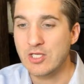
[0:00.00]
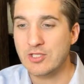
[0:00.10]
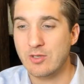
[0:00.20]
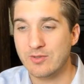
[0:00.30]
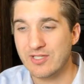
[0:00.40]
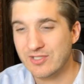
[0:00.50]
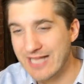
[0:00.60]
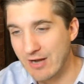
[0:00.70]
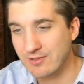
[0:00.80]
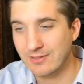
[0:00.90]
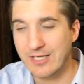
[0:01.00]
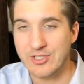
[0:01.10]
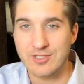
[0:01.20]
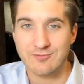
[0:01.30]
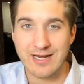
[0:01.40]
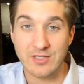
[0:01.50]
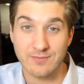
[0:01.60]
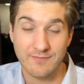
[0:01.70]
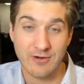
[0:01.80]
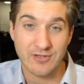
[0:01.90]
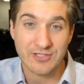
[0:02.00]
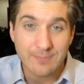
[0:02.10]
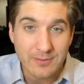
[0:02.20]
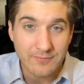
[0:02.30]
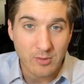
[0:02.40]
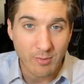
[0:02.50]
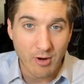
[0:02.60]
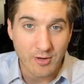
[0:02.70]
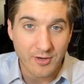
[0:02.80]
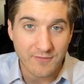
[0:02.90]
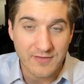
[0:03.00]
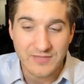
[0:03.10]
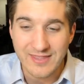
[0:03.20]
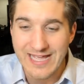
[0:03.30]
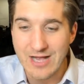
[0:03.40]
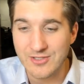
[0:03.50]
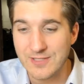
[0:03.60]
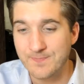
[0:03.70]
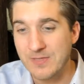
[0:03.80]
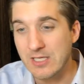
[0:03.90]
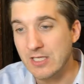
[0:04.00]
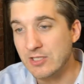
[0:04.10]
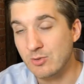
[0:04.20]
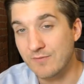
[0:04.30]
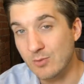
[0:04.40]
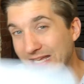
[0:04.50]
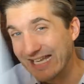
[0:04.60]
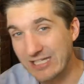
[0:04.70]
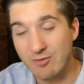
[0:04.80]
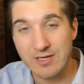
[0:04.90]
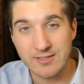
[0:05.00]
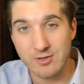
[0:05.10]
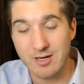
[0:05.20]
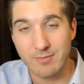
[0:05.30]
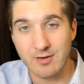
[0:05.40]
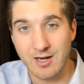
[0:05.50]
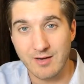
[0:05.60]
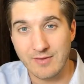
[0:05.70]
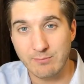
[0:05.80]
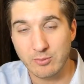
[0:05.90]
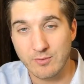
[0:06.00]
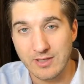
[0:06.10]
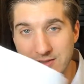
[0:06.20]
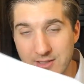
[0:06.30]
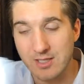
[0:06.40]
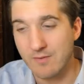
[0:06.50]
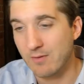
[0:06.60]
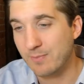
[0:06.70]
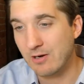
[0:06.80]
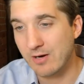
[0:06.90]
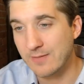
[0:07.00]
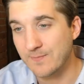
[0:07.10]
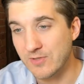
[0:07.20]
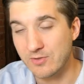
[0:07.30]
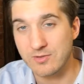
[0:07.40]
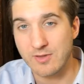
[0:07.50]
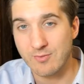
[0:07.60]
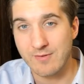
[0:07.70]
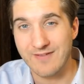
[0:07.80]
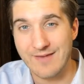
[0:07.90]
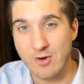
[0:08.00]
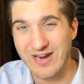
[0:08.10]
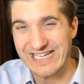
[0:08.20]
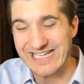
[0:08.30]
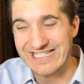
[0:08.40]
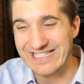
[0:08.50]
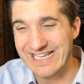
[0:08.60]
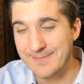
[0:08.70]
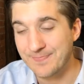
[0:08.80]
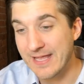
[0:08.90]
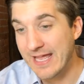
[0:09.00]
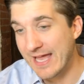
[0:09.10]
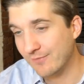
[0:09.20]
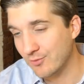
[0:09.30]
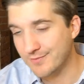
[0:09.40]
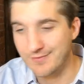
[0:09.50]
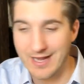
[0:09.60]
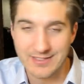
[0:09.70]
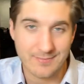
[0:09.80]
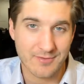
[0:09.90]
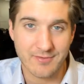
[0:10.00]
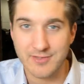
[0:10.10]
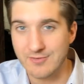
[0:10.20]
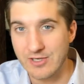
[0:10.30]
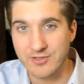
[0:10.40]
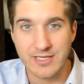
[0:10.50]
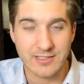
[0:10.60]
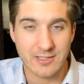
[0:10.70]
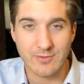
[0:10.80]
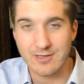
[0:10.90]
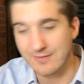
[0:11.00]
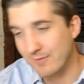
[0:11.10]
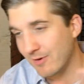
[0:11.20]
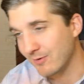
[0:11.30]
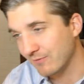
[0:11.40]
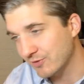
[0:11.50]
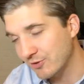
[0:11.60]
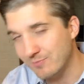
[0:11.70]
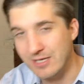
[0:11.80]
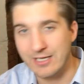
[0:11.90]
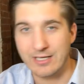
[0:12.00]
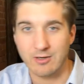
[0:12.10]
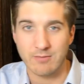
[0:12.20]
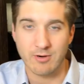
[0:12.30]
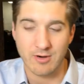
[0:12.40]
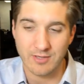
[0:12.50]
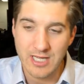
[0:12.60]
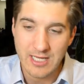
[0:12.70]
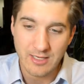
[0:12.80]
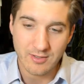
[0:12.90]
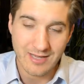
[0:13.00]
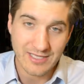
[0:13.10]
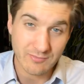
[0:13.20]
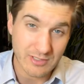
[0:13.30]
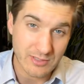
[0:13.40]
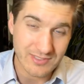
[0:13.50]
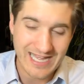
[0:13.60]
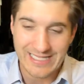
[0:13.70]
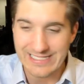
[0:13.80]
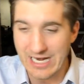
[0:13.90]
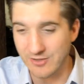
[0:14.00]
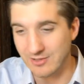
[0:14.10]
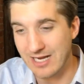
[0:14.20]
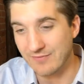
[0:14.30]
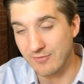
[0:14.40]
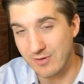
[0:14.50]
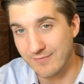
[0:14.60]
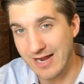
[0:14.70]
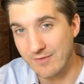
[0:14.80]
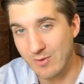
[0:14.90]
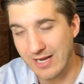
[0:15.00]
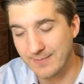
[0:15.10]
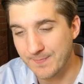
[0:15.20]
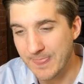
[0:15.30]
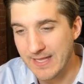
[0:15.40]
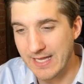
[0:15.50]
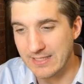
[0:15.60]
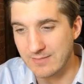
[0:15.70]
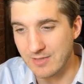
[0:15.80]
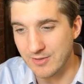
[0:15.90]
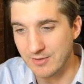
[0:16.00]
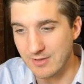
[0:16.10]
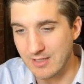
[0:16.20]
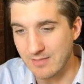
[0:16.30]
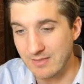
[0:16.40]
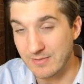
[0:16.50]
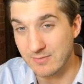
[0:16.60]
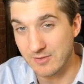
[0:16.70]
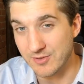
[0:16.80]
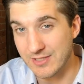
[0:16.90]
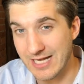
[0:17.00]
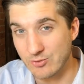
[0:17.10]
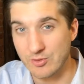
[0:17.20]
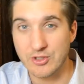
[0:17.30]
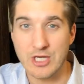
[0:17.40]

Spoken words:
So the calculations range from very simple: if you borrowed under $50,000, to if you increased your number of employees in the covered period, you'll use the 3508EZ. And of course, if you had some other strange things going on, if you borrowed over $2 million, or you had to reduce headcount, you'll have the 3508 and some other maybe some other schedules.